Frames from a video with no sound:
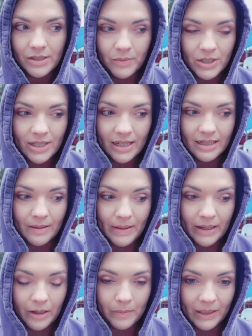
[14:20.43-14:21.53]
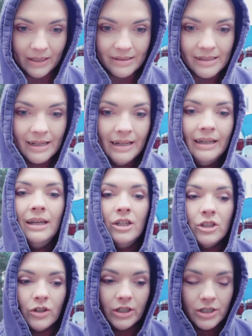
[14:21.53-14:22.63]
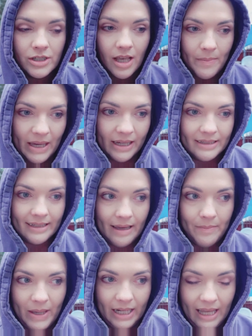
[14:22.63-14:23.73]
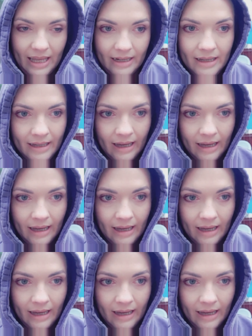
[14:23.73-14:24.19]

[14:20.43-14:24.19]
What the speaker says: So we just had to come out here because the critters got back into that bed again.